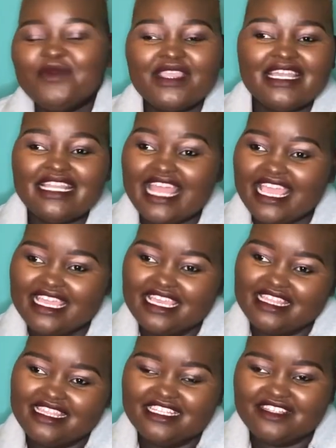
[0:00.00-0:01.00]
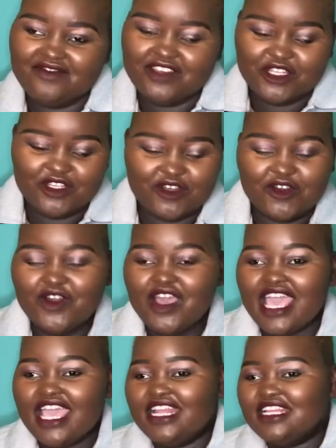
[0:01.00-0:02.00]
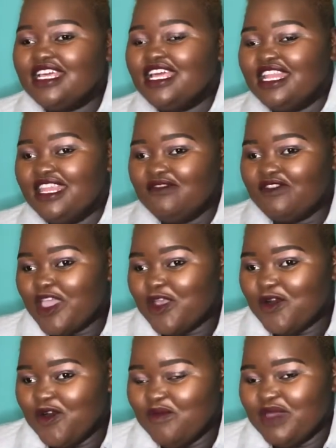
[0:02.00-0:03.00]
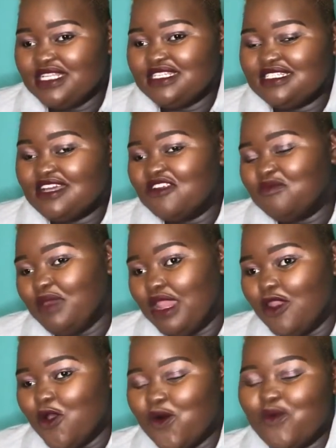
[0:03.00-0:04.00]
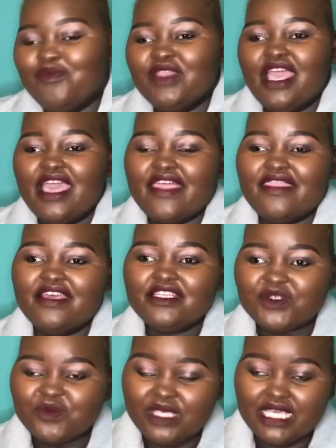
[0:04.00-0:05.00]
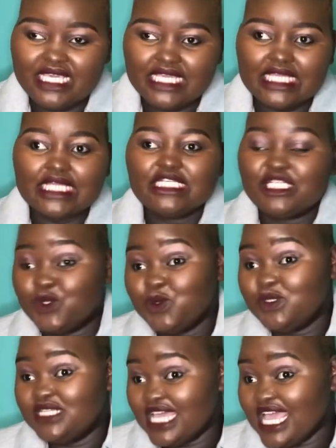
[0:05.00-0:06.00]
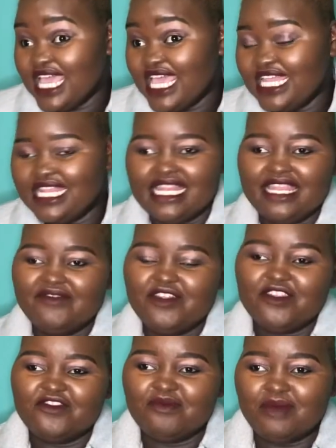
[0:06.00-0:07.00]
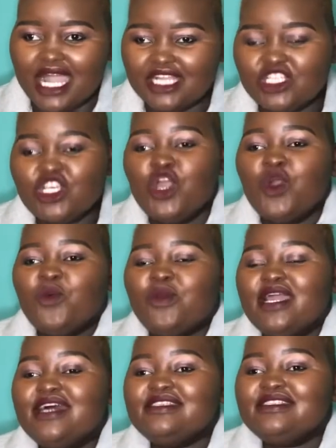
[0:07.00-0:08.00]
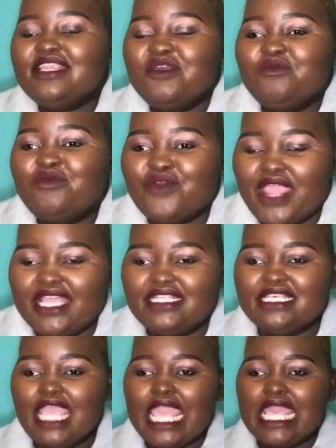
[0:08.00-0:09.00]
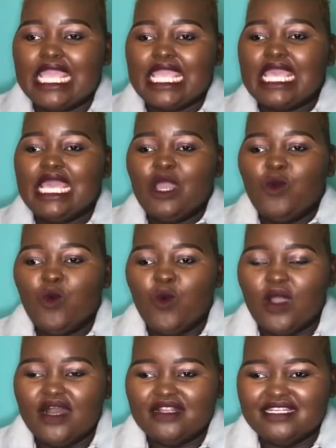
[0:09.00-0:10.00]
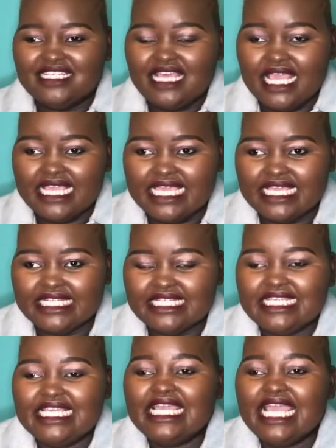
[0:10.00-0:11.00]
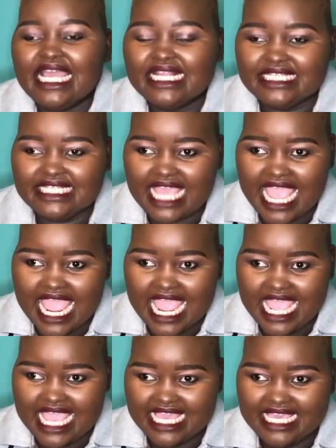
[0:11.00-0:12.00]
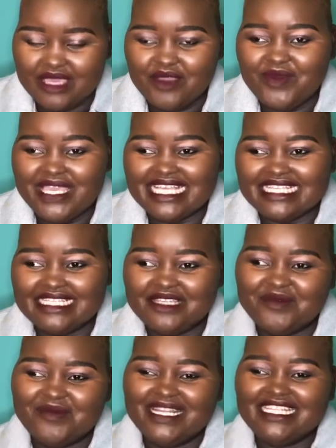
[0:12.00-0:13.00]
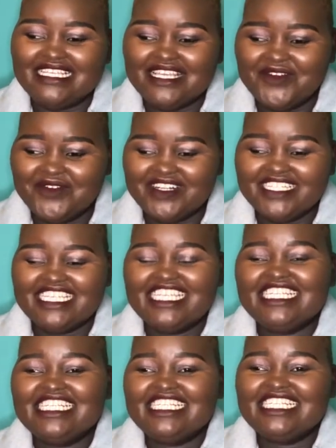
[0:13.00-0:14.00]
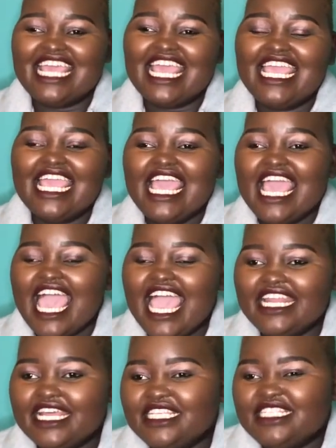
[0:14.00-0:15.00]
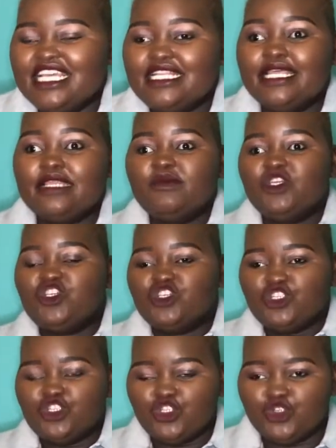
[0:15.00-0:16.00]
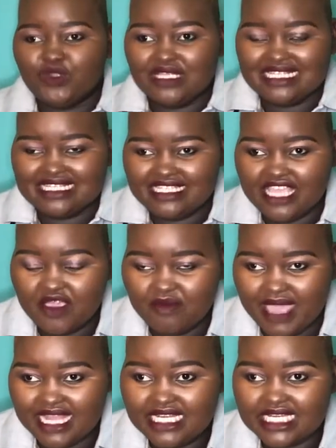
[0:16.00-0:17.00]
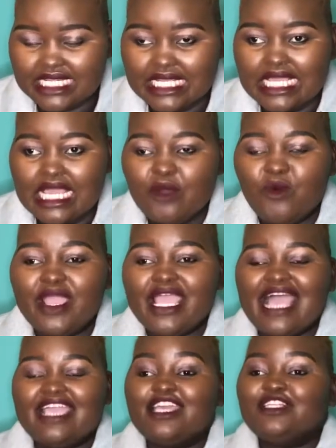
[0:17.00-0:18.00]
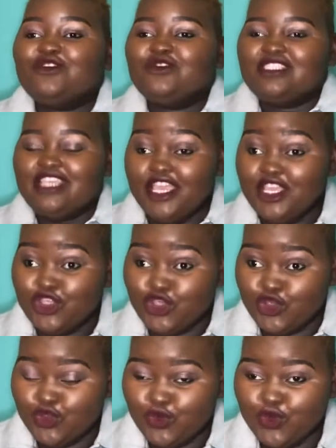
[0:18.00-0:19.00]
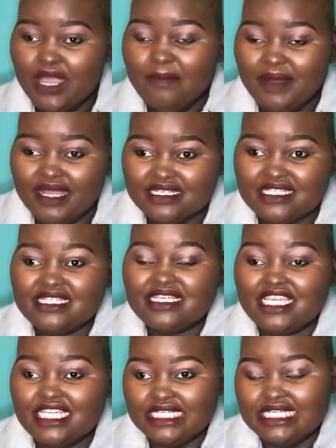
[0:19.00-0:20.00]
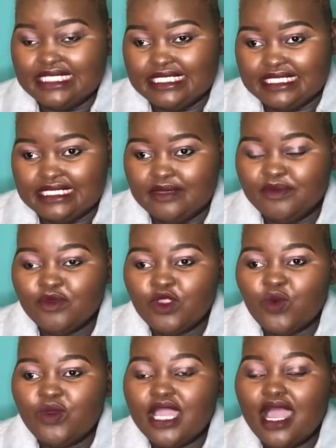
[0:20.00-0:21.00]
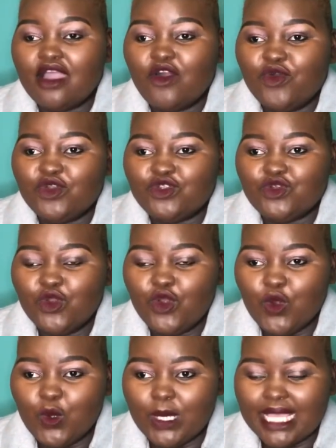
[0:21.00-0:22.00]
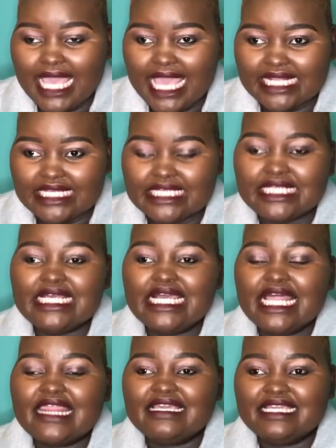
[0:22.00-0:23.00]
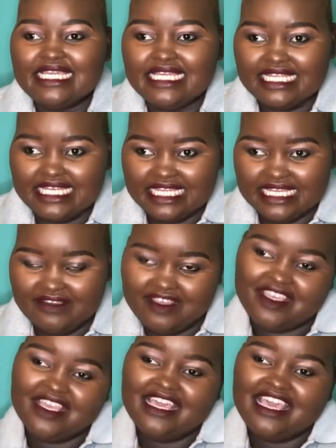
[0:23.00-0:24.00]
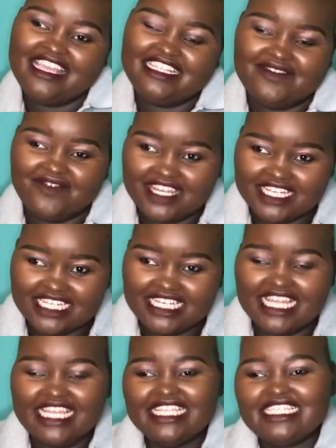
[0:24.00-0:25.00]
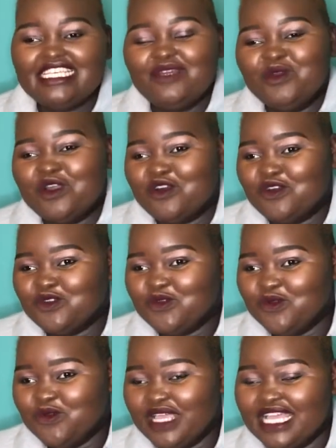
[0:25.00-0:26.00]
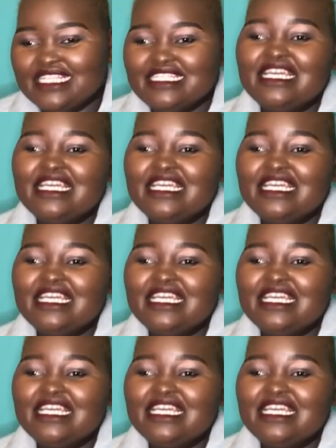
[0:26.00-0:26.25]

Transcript: like this video, and leave a comment down below. This week, today, the 11th of March, we are celebrating World Kidney Day. We are celebrating World Kidney Day, and I said, let me just do the segment where I get to teach you about kidneys. We are going to look at the kidney, its functionality. We are going to look at